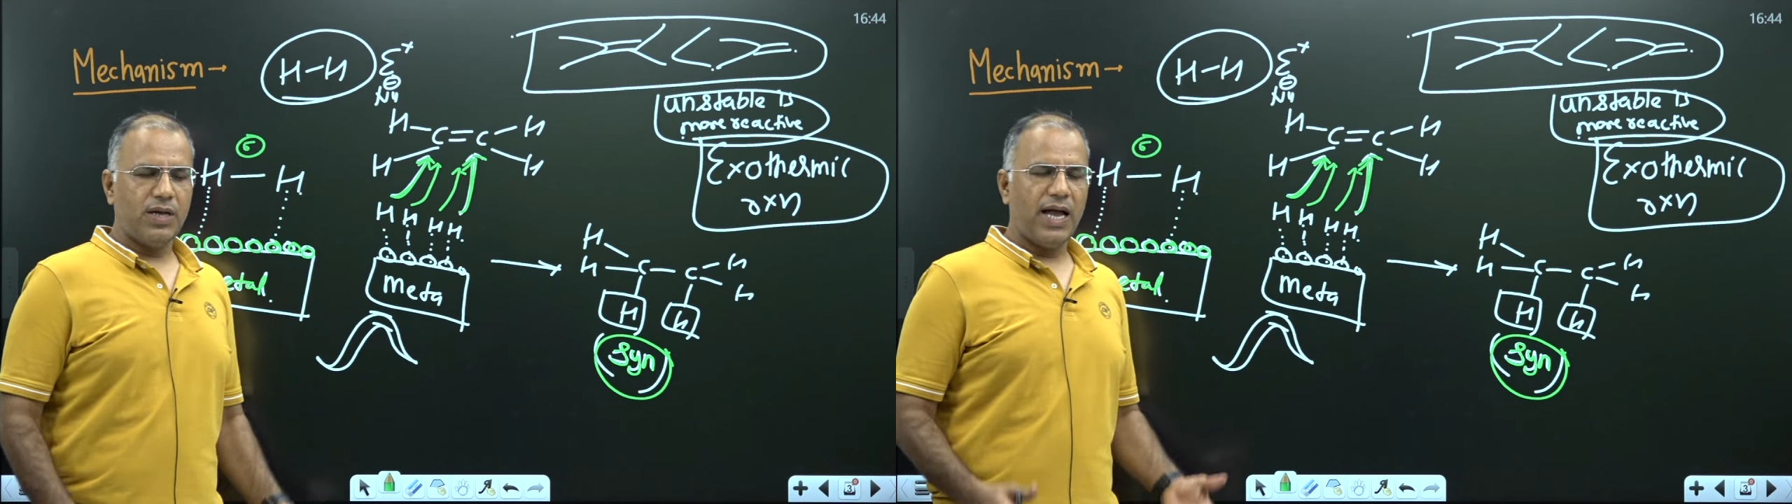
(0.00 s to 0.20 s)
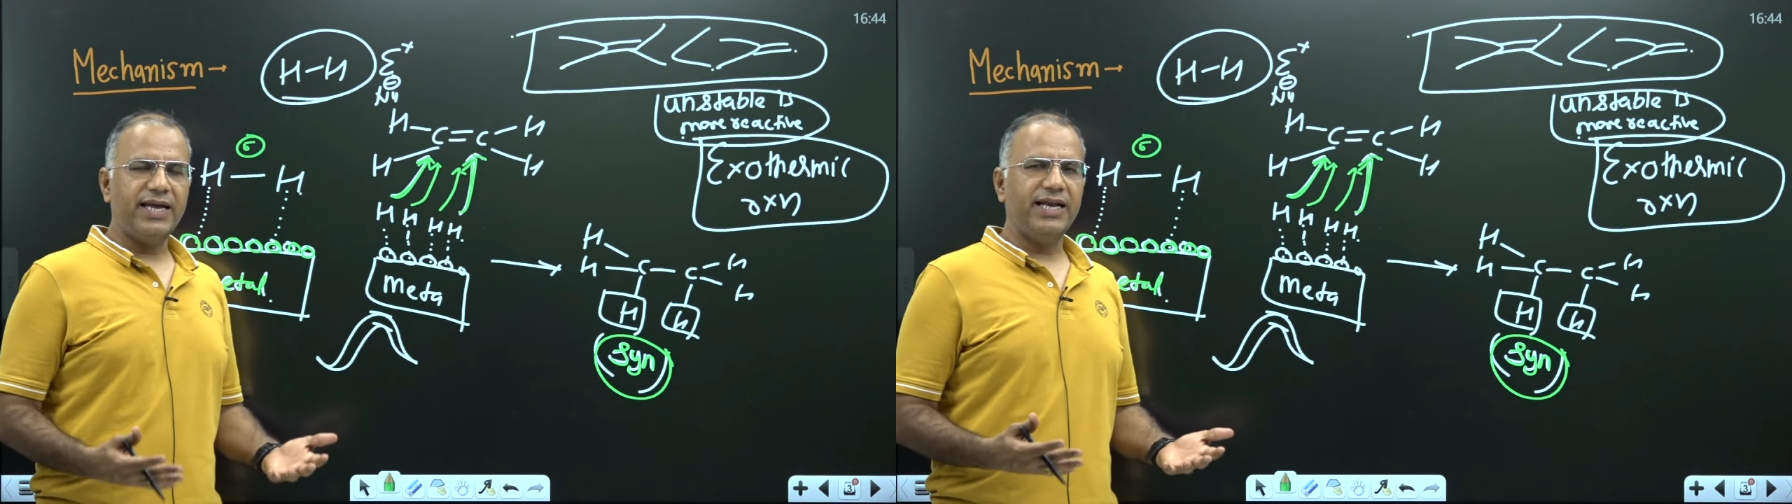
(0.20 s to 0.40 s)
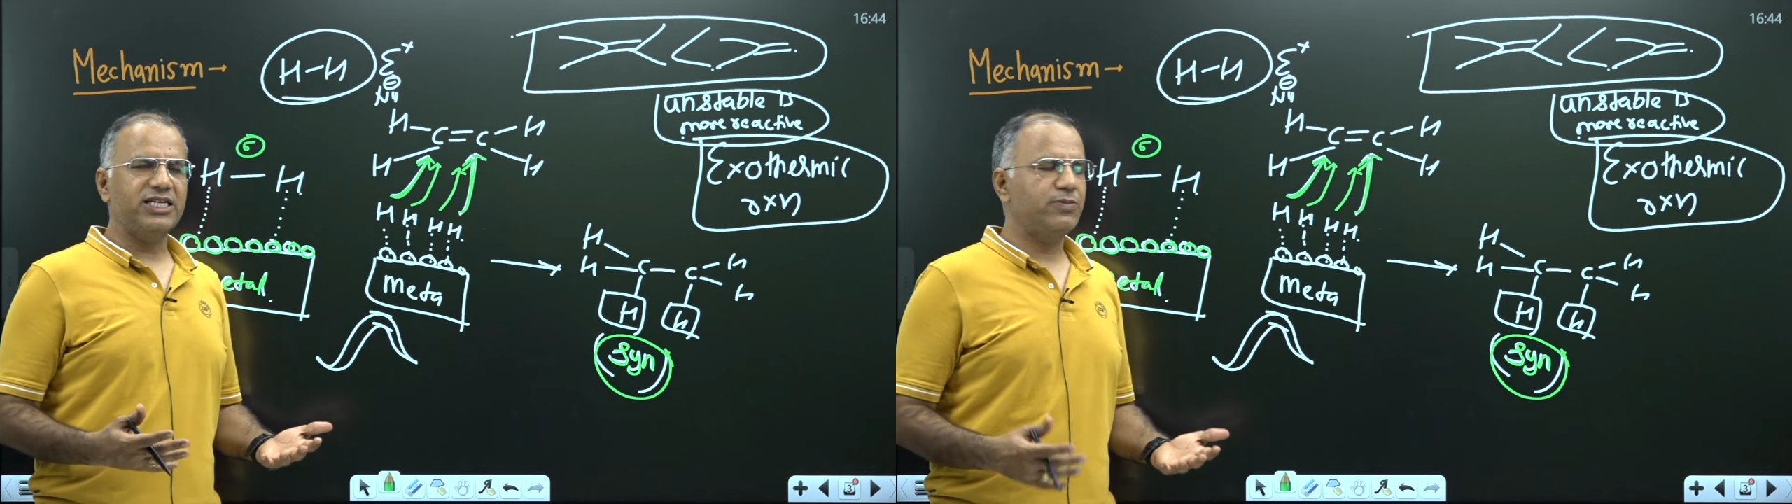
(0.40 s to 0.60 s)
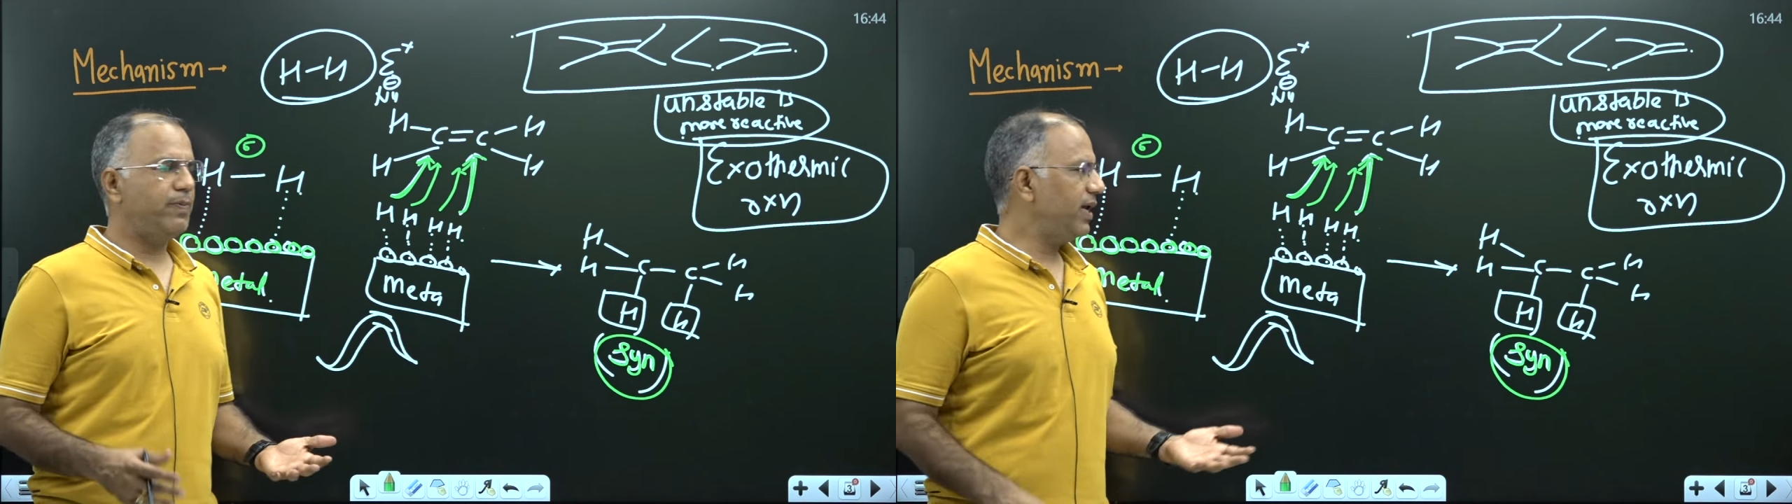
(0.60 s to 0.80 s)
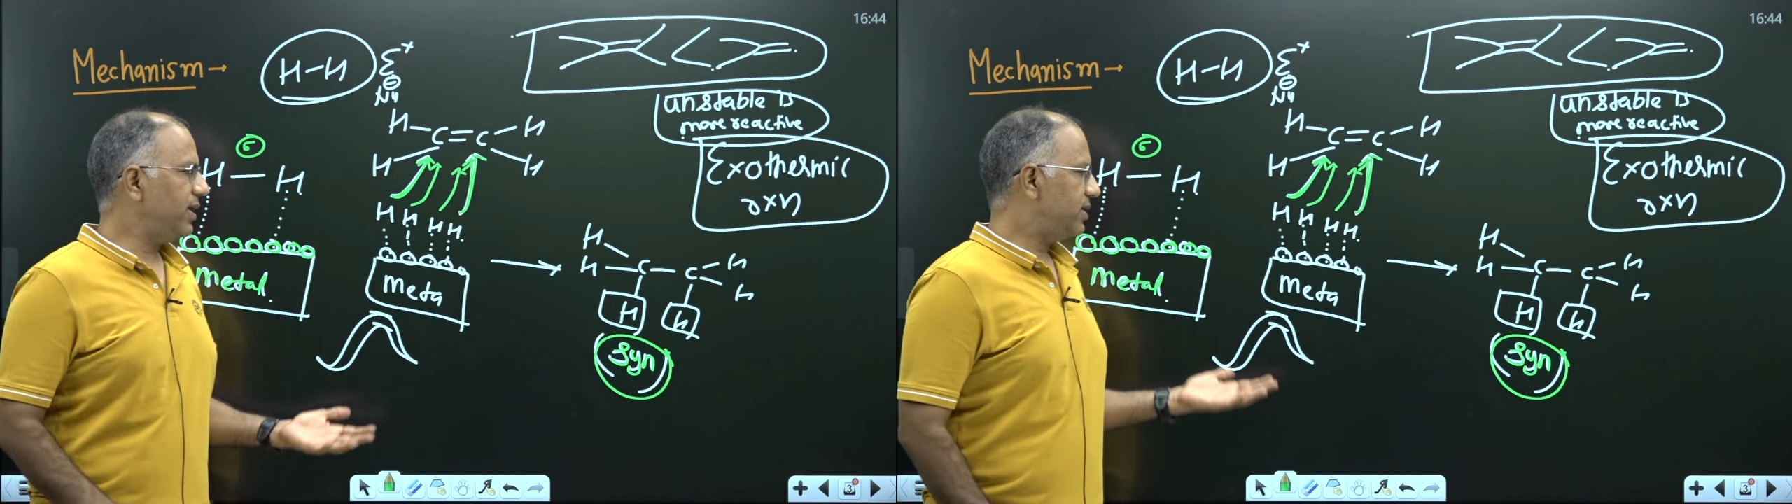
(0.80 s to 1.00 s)
I can
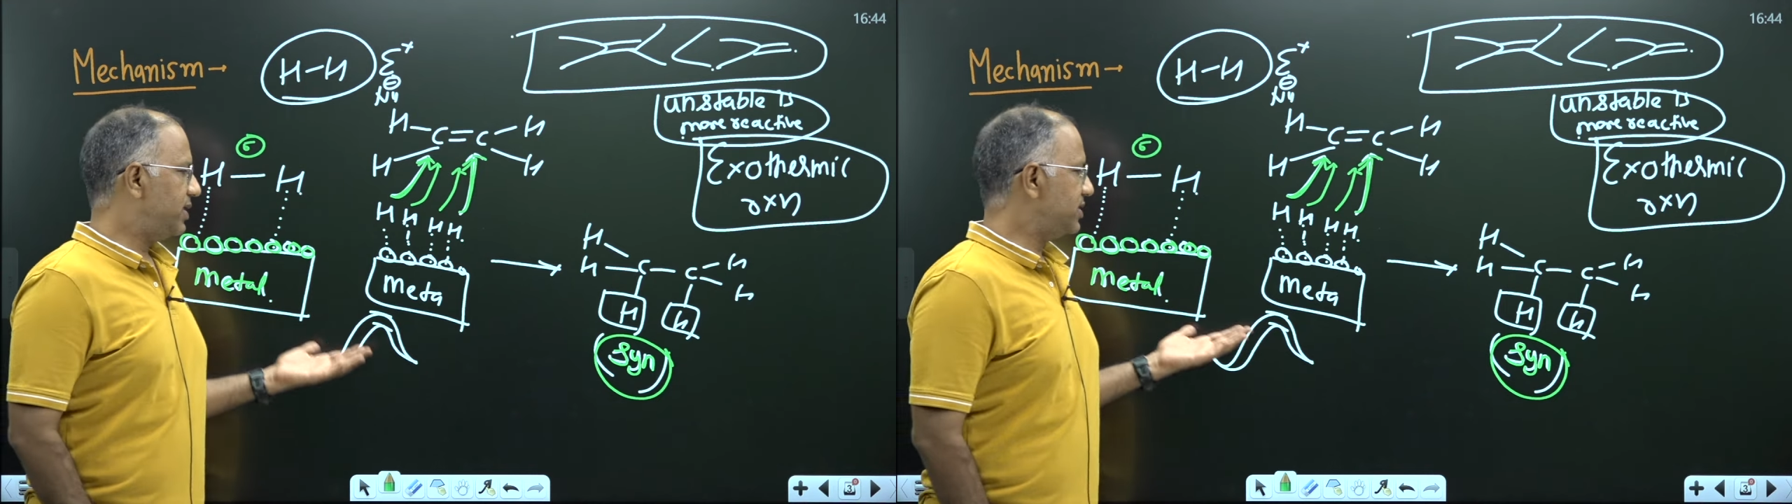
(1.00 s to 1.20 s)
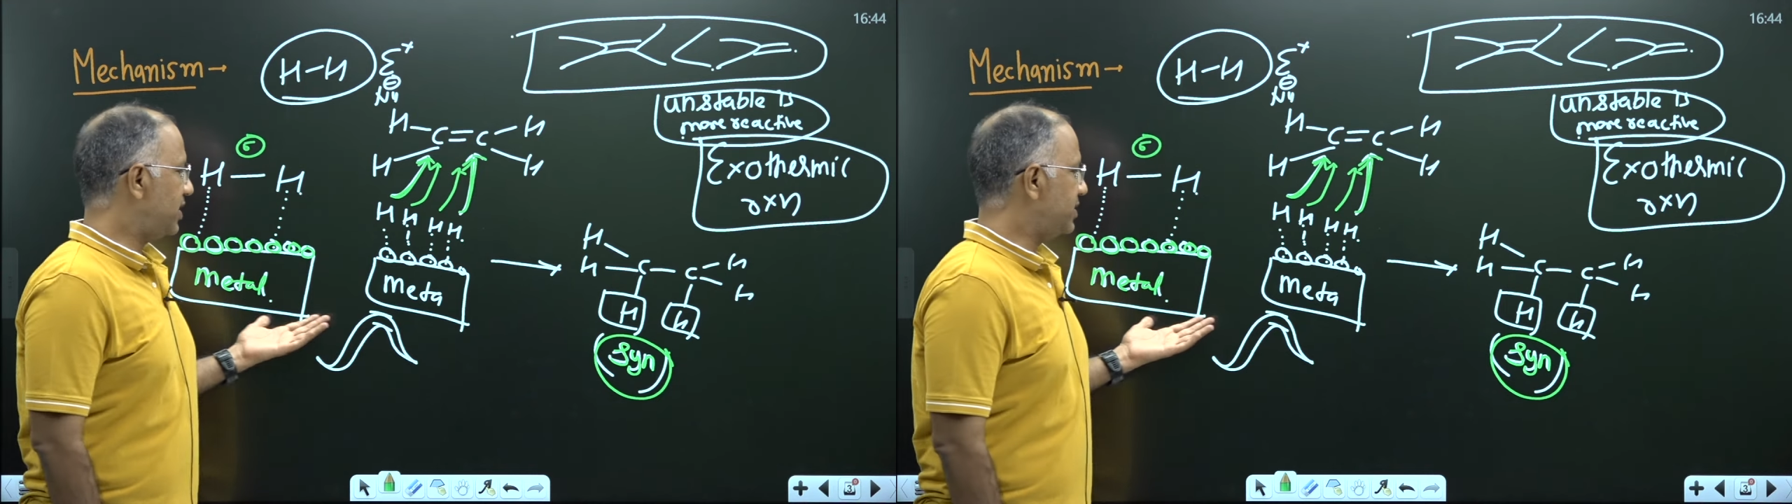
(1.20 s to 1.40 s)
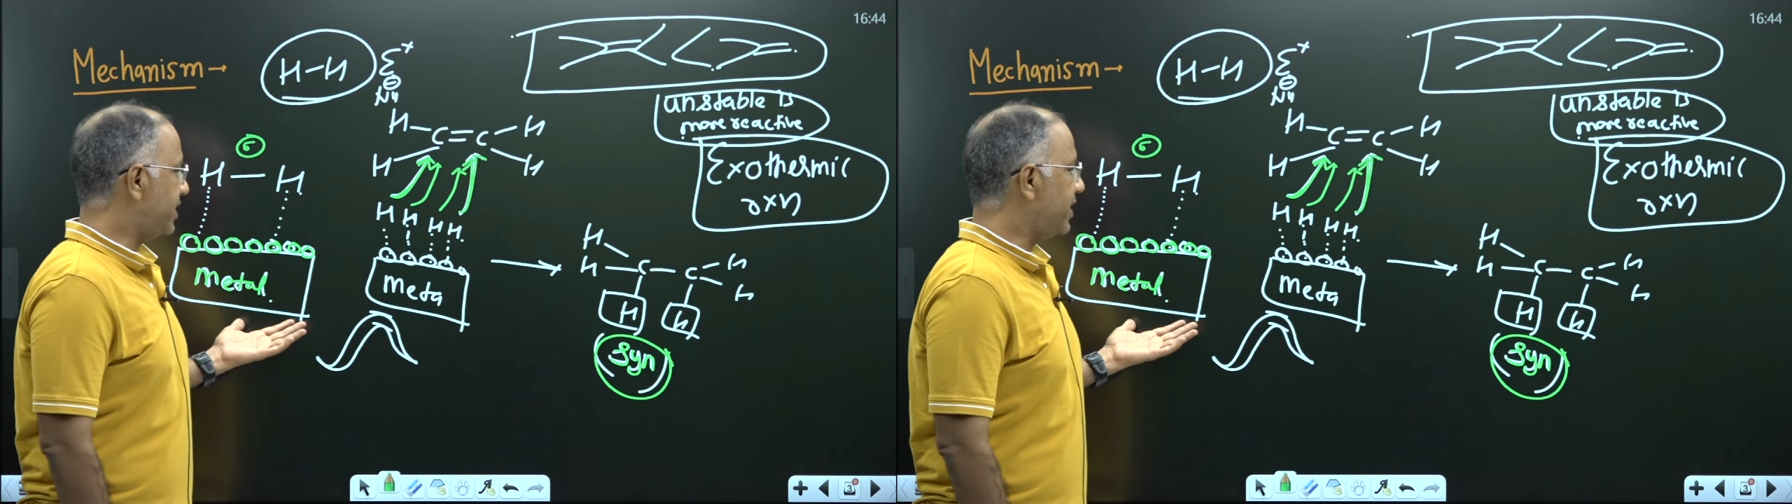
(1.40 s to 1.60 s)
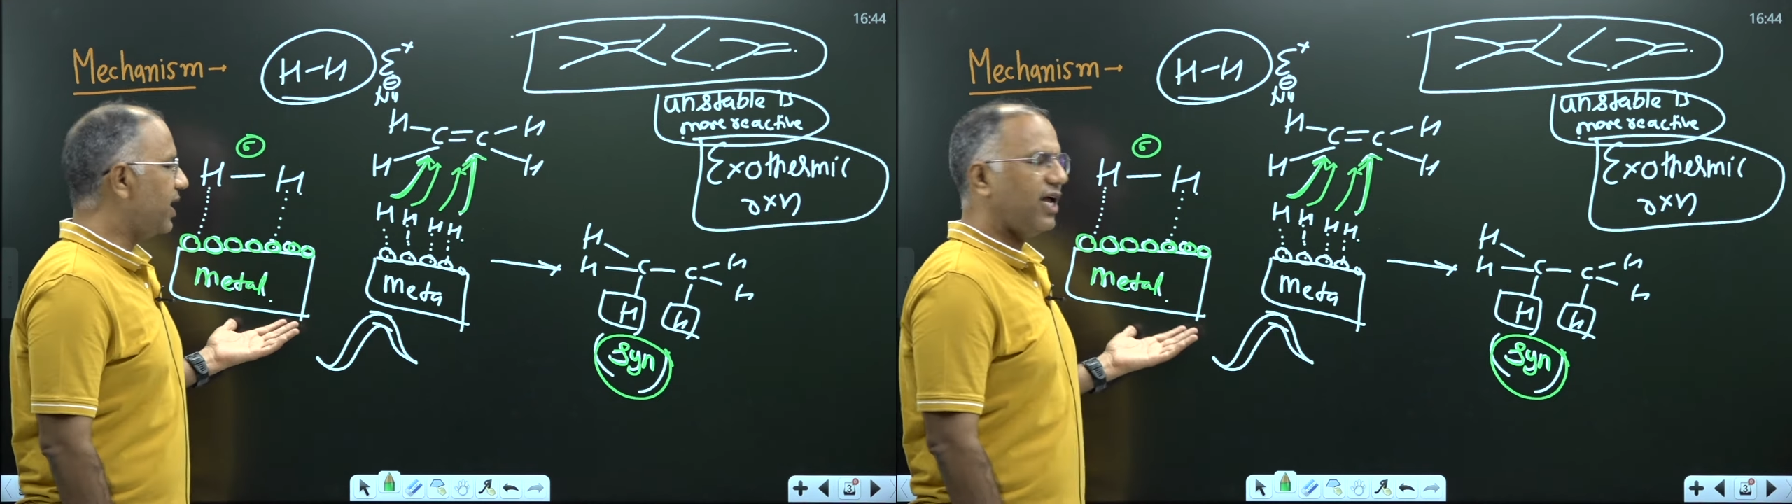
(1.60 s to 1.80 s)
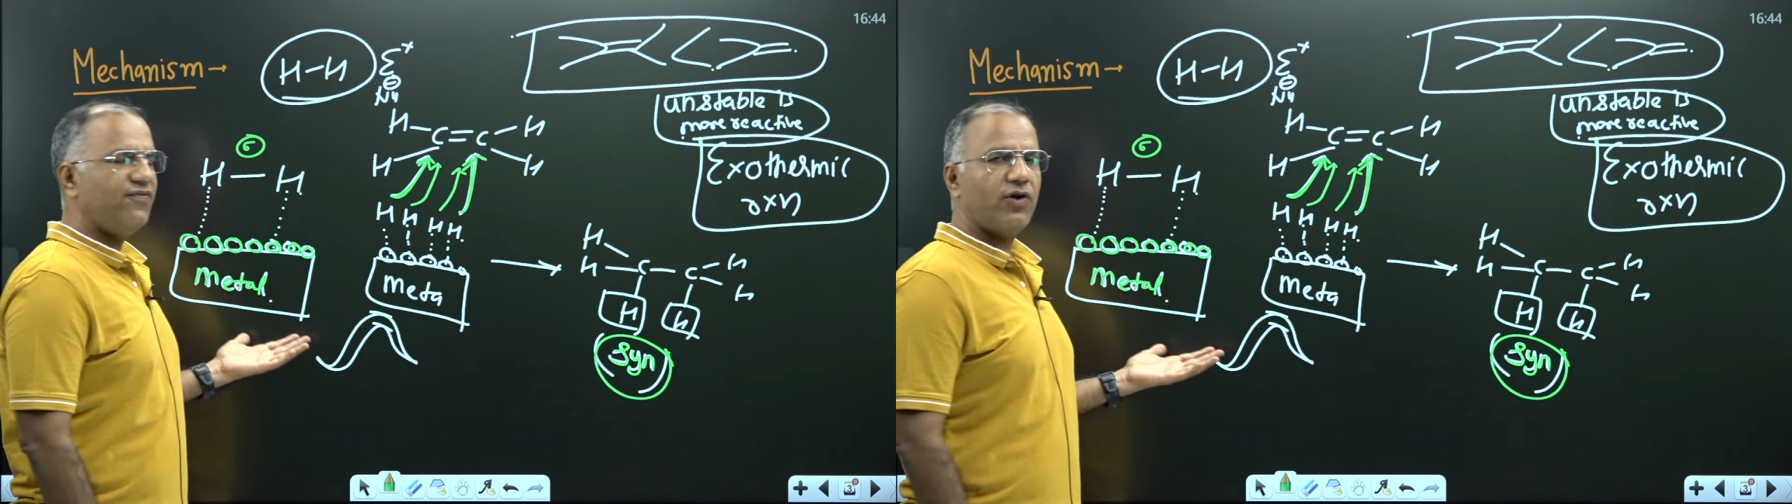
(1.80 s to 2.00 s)
explain this in general life.